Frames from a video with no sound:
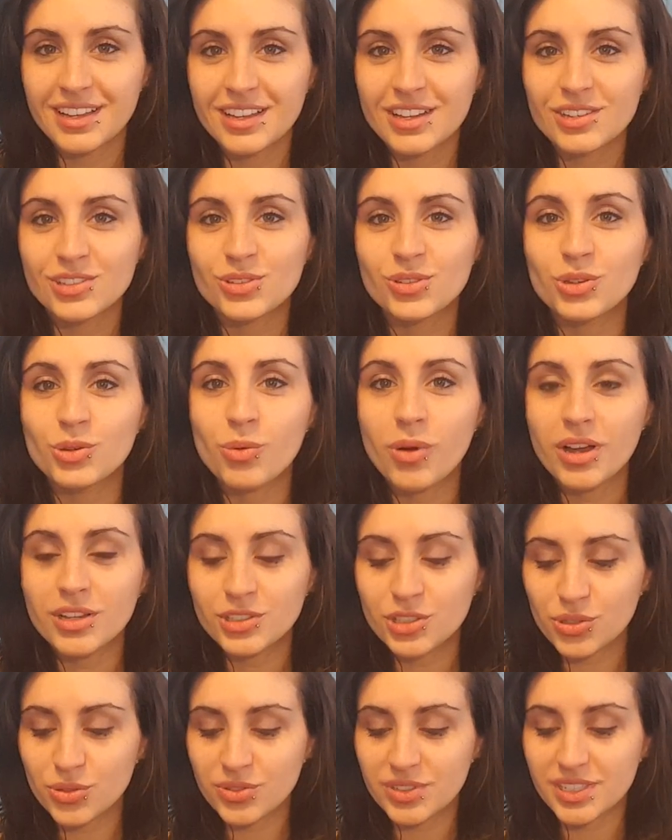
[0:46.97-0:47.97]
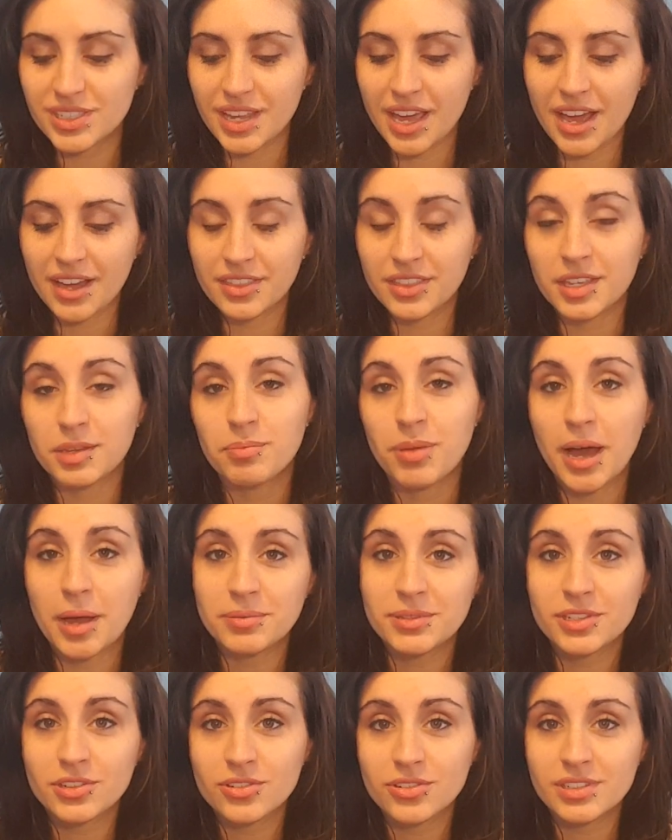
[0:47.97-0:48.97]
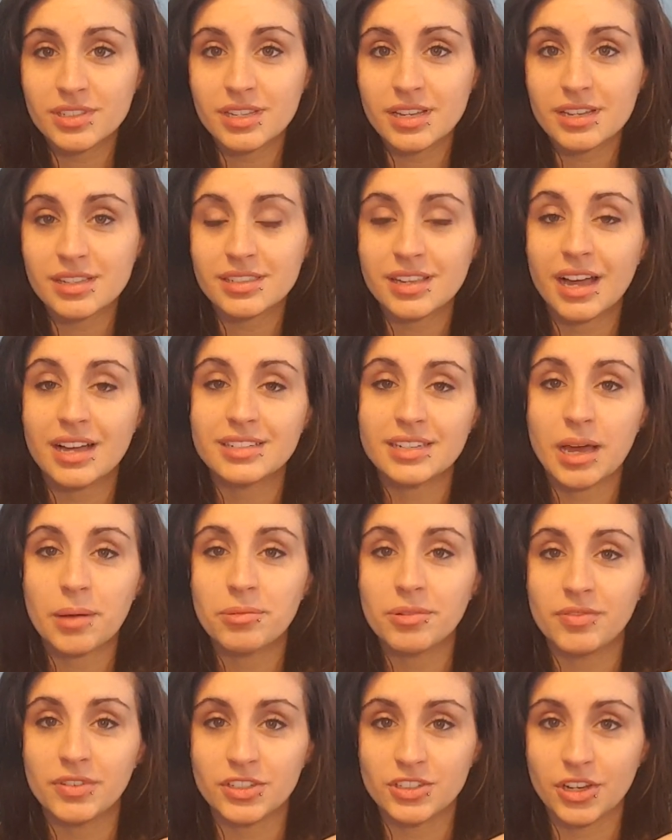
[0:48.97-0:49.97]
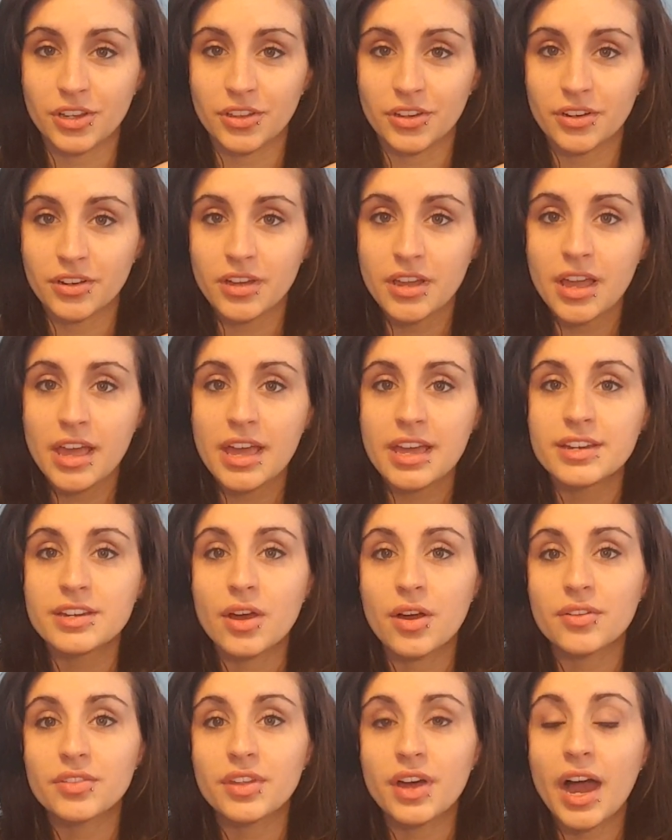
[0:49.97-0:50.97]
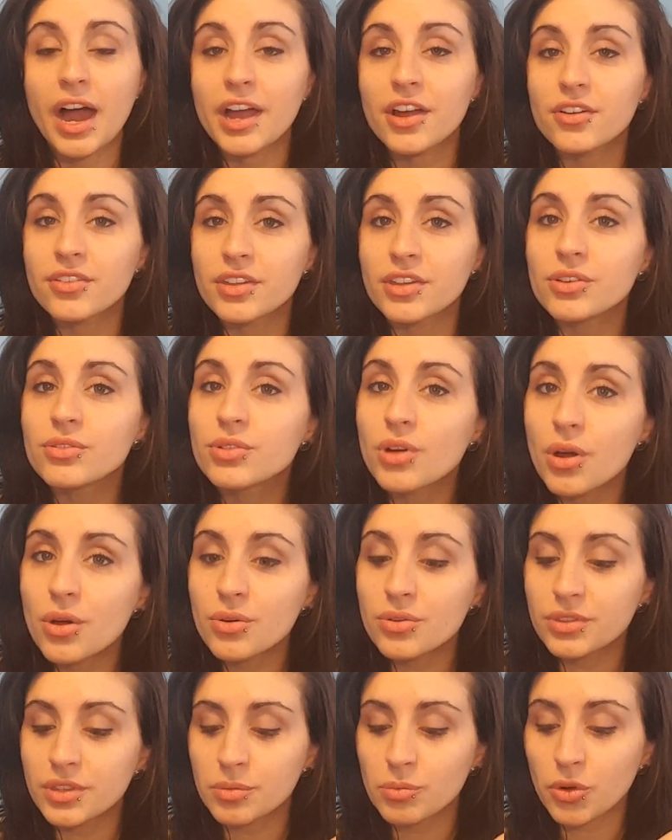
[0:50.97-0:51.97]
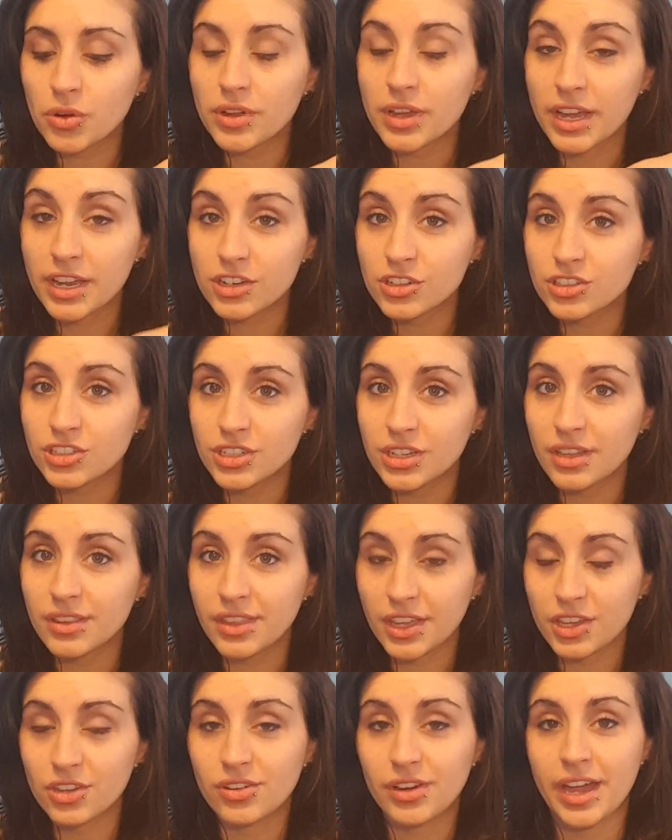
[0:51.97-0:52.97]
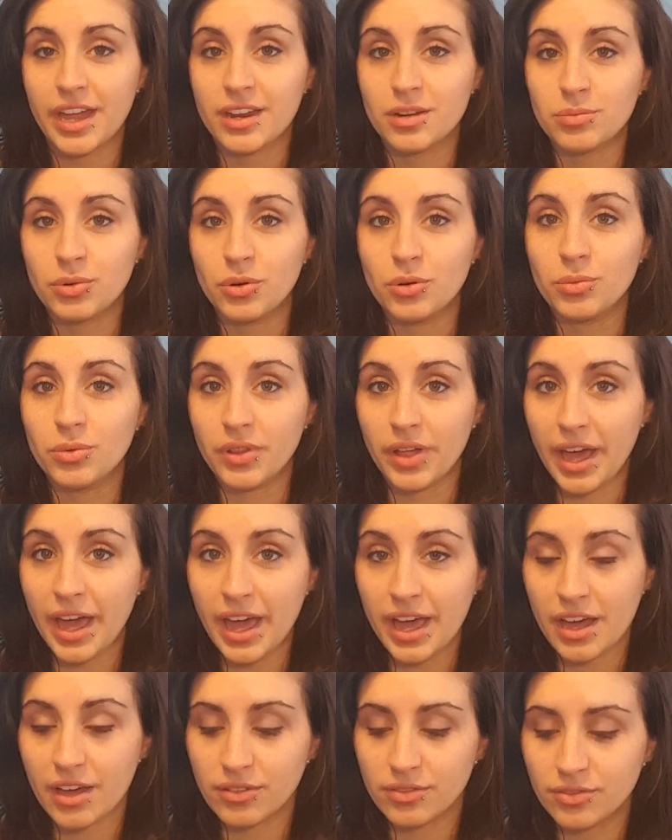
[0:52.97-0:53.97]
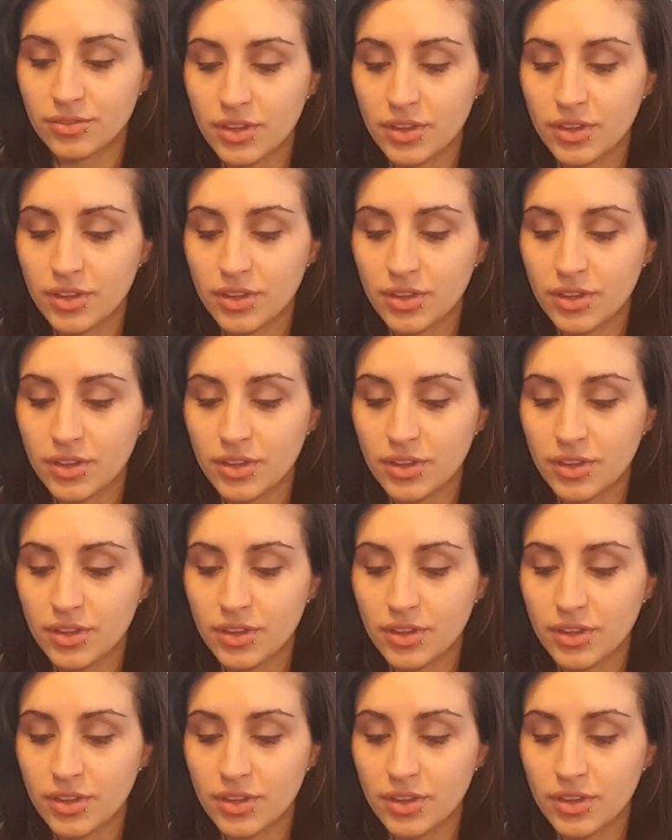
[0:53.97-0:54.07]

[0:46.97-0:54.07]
So you want to stack the popsicle sticks on top of each other. Now, the higher that you go, the more energy that your catapult will have.